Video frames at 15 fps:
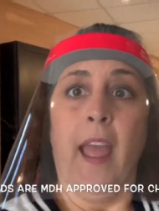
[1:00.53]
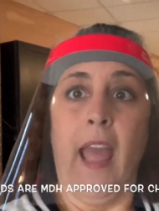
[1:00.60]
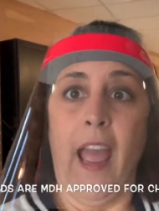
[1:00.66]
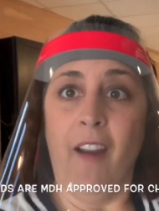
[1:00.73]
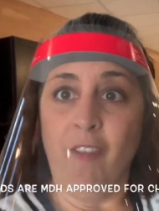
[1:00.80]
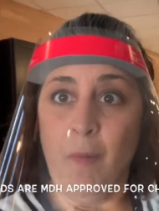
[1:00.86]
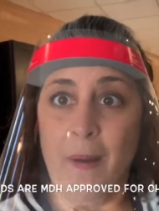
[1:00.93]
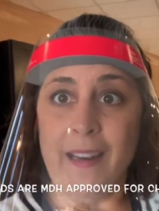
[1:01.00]

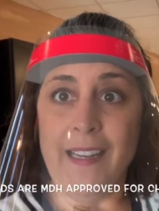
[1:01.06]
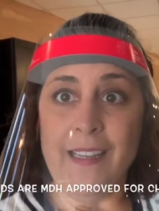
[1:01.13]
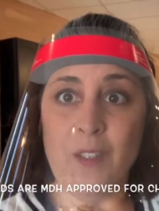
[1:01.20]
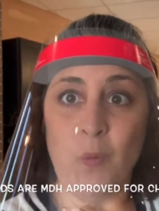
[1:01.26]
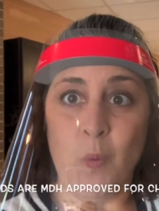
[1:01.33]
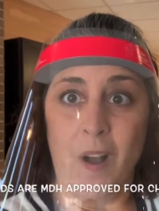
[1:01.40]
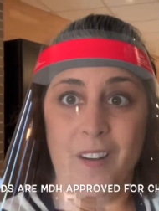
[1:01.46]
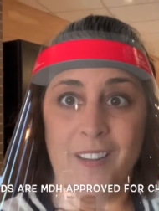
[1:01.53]
Everybody is
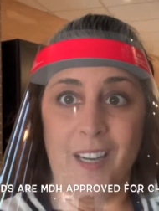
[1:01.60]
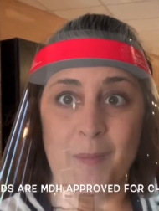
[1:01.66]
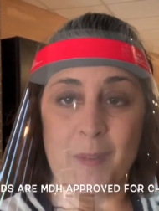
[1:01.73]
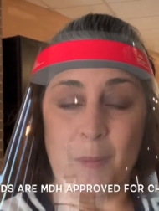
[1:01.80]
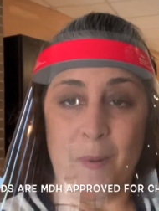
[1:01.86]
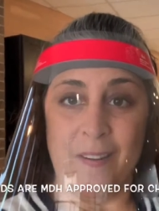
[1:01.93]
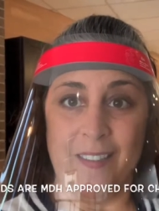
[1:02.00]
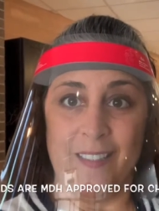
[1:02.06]
welcome to
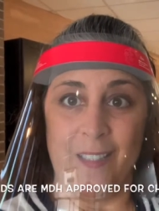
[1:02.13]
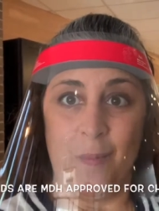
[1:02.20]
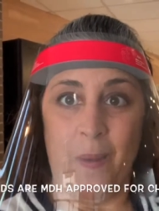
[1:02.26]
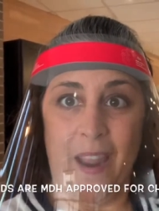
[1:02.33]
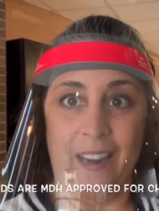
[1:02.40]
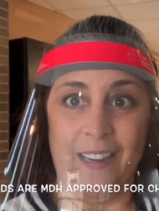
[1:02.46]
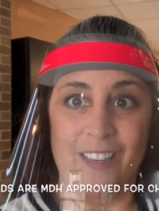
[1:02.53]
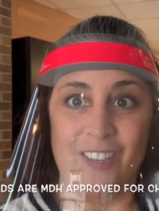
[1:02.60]

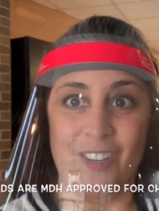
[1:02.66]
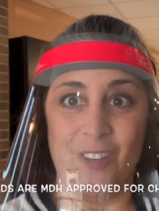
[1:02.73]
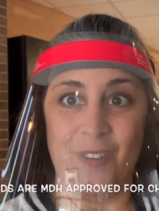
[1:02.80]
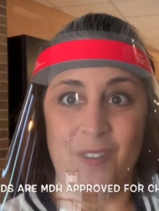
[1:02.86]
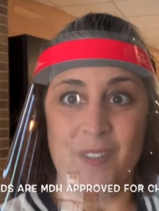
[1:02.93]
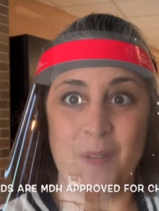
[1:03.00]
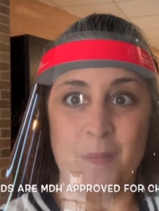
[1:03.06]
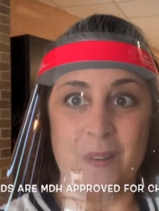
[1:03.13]
participate in
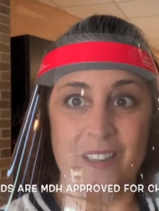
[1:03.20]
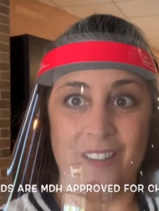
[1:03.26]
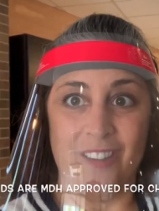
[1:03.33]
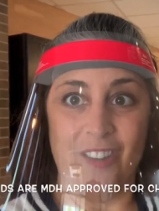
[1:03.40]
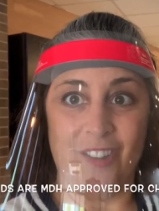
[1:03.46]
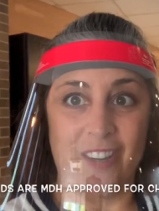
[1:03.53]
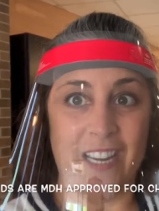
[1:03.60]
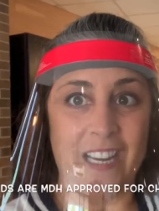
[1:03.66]
children's
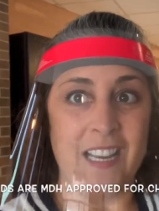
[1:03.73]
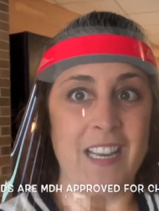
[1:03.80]
ministry